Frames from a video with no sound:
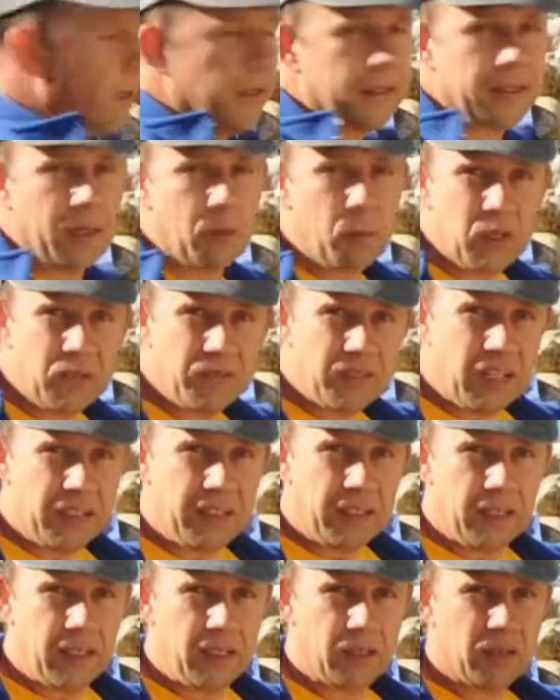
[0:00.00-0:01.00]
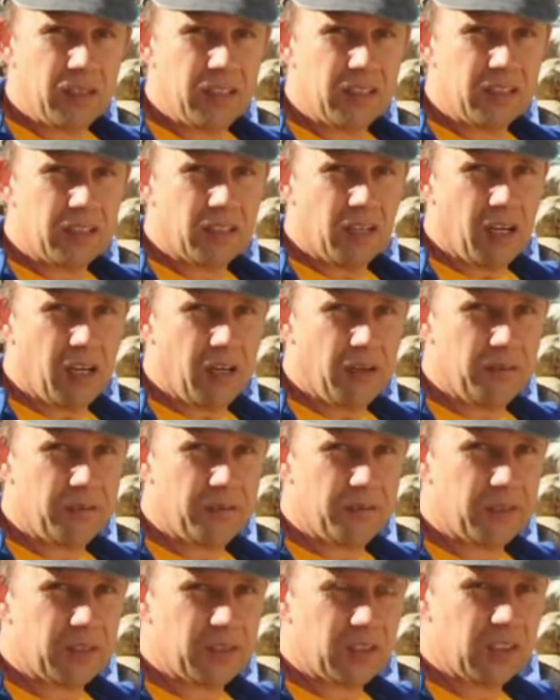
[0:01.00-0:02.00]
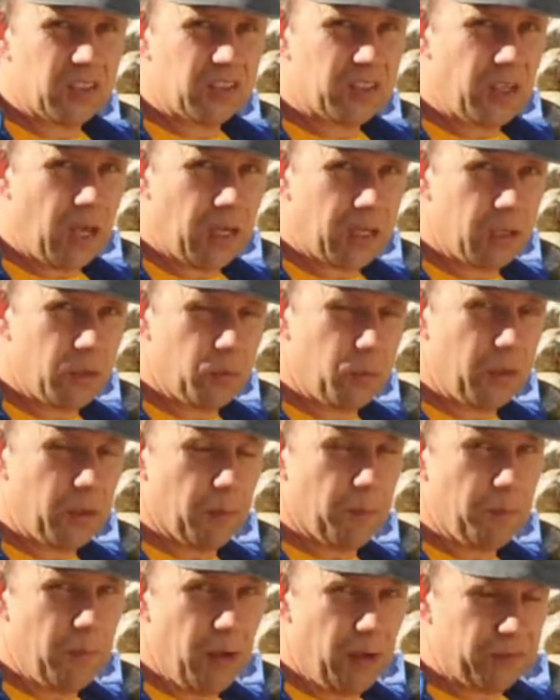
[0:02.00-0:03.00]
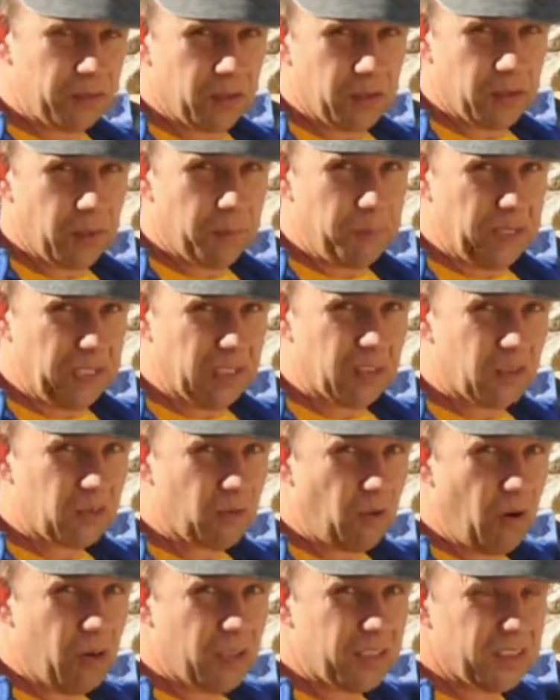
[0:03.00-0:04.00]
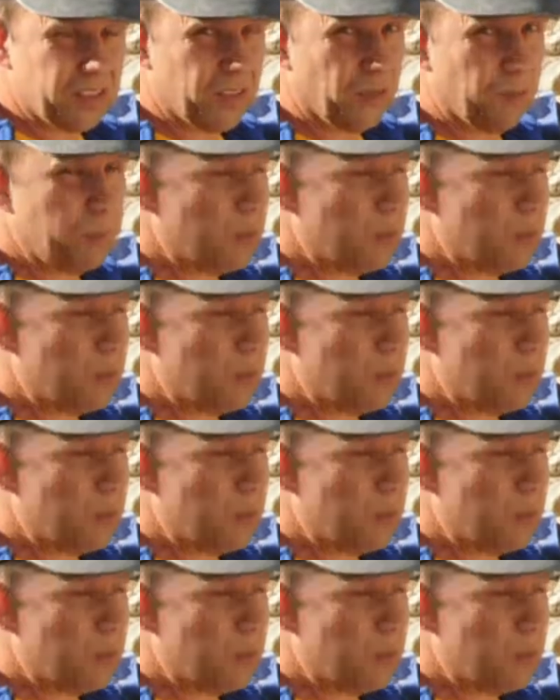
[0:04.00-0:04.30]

Okay, what I've done here is I've just started with the, I've got the biggest rocks and I've